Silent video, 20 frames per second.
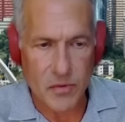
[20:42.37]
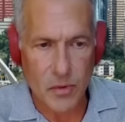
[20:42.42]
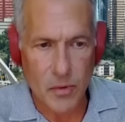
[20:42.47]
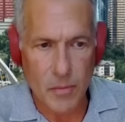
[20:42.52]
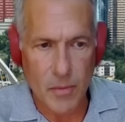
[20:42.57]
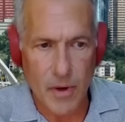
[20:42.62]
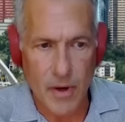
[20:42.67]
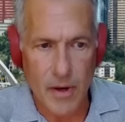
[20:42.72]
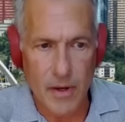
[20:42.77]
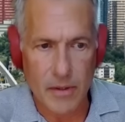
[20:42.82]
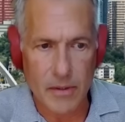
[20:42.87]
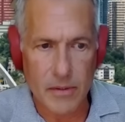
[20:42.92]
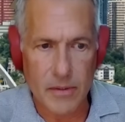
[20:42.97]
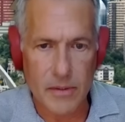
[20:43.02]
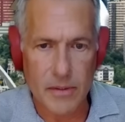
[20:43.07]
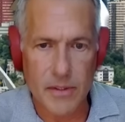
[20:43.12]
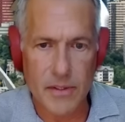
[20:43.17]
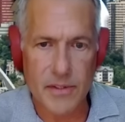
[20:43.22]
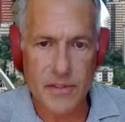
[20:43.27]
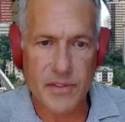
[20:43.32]
flow
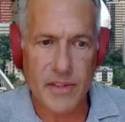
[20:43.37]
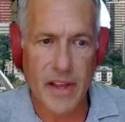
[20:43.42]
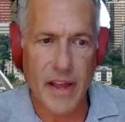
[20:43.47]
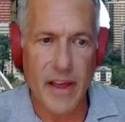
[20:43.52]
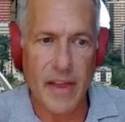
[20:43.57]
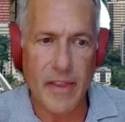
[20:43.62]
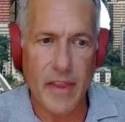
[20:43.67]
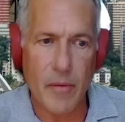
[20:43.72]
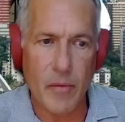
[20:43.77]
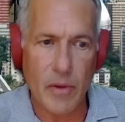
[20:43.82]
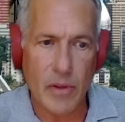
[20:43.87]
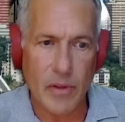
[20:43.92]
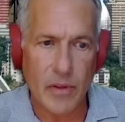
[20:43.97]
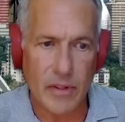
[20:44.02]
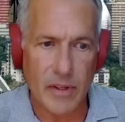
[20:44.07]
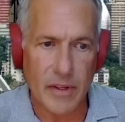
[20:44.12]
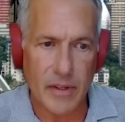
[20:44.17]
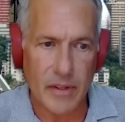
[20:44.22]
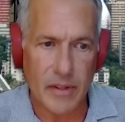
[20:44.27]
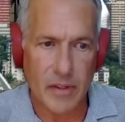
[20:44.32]
models, and then we
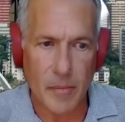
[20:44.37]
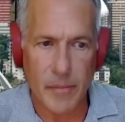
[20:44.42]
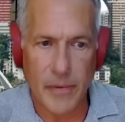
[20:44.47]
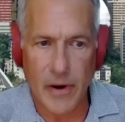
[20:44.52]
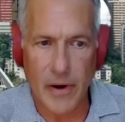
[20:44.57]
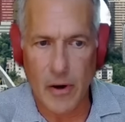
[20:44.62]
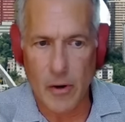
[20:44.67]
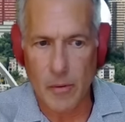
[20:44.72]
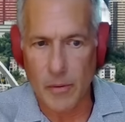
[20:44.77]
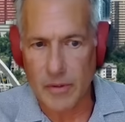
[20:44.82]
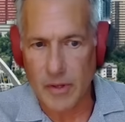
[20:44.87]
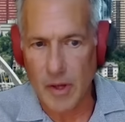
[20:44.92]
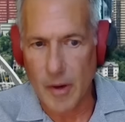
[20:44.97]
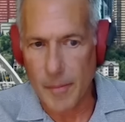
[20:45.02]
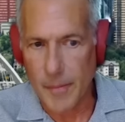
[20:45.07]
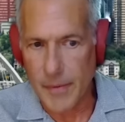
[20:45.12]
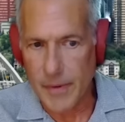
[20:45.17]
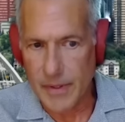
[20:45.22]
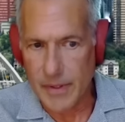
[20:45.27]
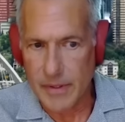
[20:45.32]
look at comparable
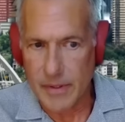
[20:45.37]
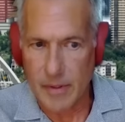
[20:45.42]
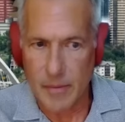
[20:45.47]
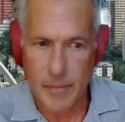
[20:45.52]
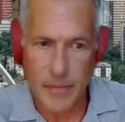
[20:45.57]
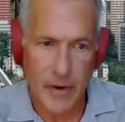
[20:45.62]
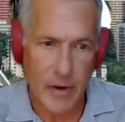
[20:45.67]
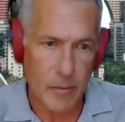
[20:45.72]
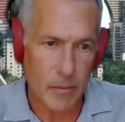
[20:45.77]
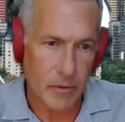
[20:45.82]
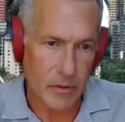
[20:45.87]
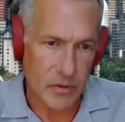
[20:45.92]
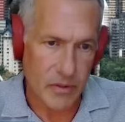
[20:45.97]
company, comparable